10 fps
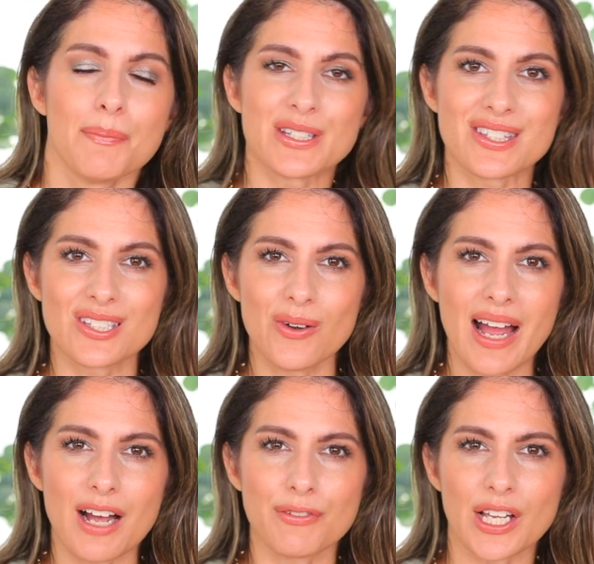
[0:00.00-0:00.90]
but still
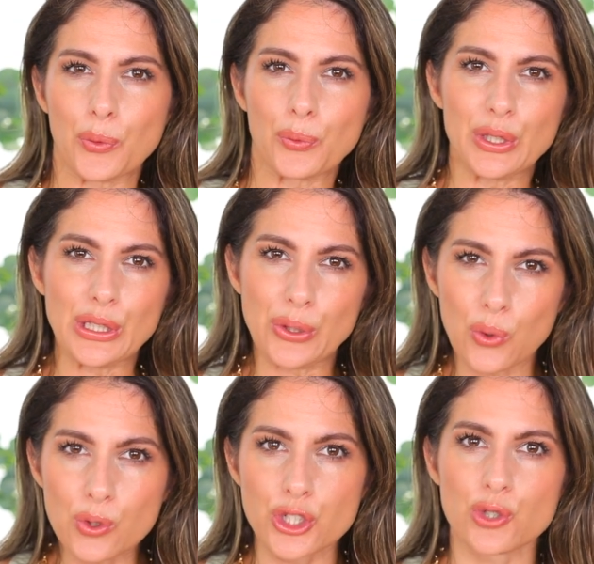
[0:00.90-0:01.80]
have like a really
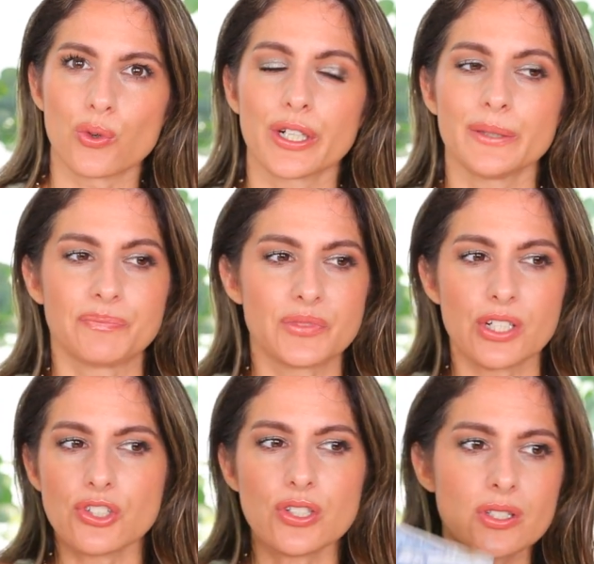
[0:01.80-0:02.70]
cool short,
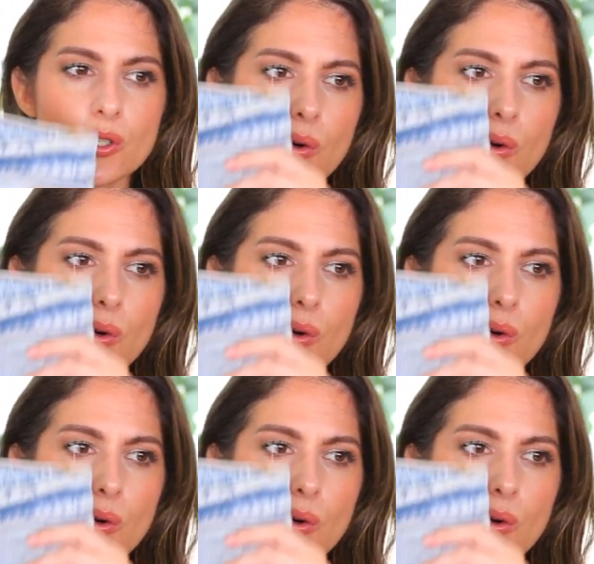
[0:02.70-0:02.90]
there's just no